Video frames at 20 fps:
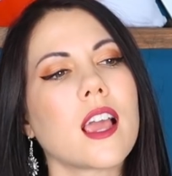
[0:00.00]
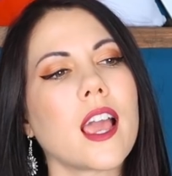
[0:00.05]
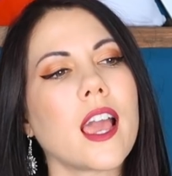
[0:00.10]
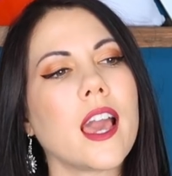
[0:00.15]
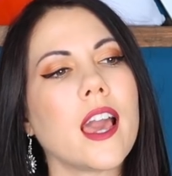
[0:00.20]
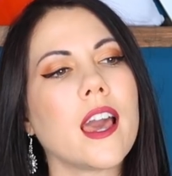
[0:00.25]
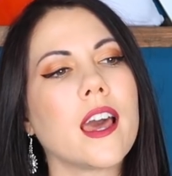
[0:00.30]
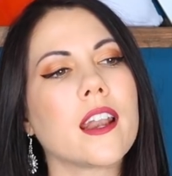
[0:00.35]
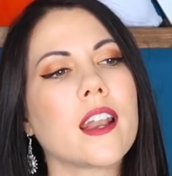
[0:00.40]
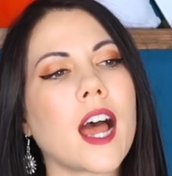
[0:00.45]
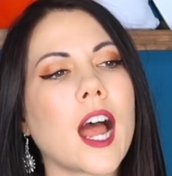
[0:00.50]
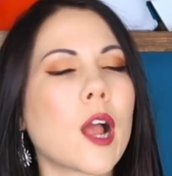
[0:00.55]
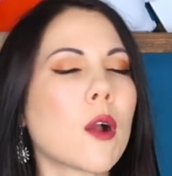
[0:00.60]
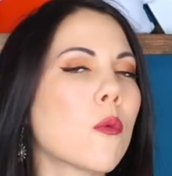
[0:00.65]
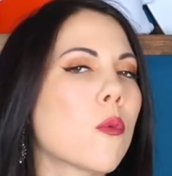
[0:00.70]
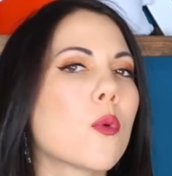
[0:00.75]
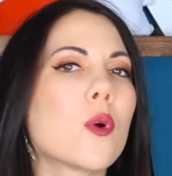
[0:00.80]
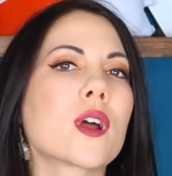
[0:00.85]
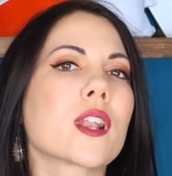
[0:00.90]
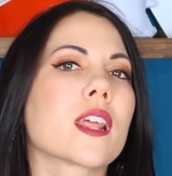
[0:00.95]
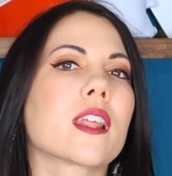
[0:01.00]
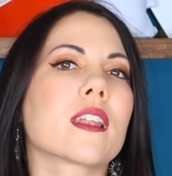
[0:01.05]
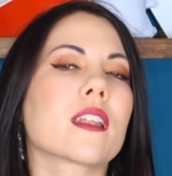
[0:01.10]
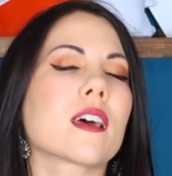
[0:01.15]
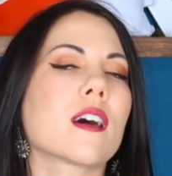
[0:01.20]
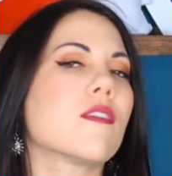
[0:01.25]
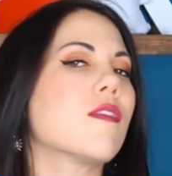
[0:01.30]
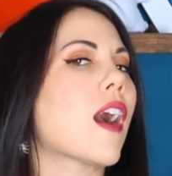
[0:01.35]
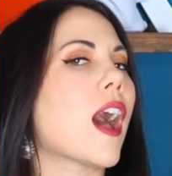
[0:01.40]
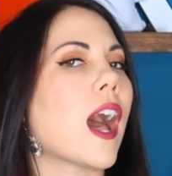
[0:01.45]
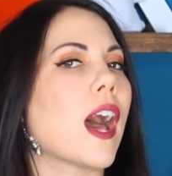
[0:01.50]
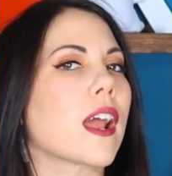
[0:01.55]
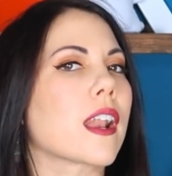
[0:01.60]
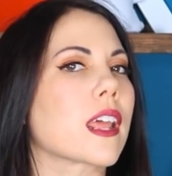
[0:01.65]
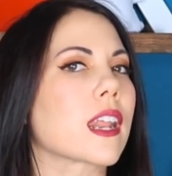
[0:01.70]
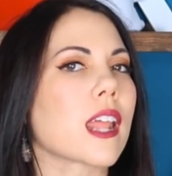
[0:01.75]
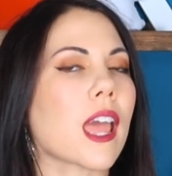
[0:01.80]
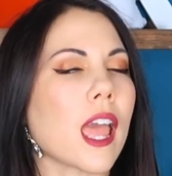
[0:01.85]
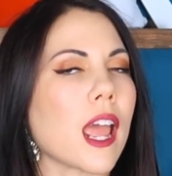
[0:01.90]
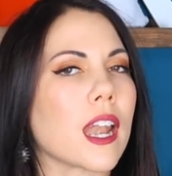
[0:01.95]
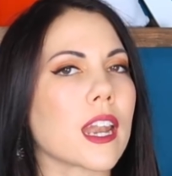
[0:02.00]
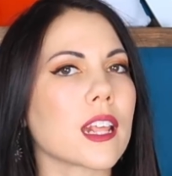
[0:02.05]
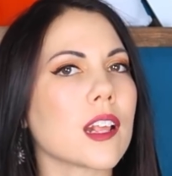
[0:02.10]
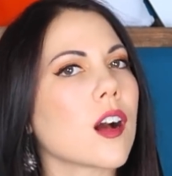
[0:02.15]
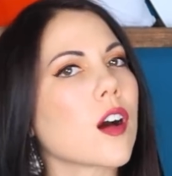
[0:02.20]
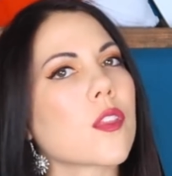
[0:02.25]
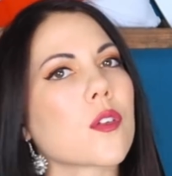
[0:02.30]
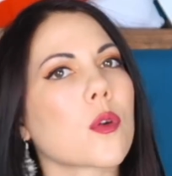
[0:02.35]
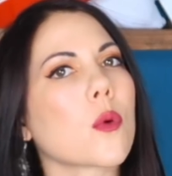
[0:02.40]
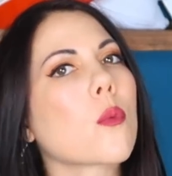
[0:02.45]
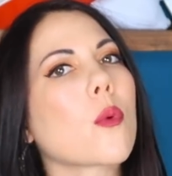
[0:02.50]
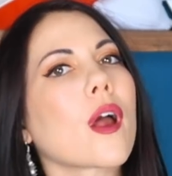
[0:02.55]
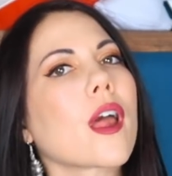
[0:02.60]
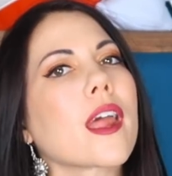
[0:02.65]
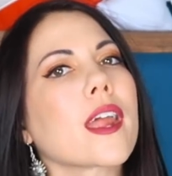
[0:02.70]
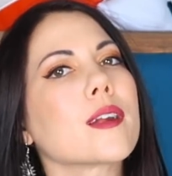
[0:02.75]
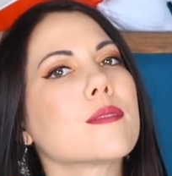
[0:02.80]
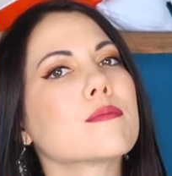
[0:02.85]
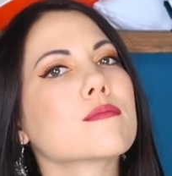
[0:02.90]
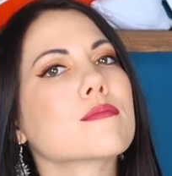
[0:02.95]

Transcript: And I wouldn't have had it any other way.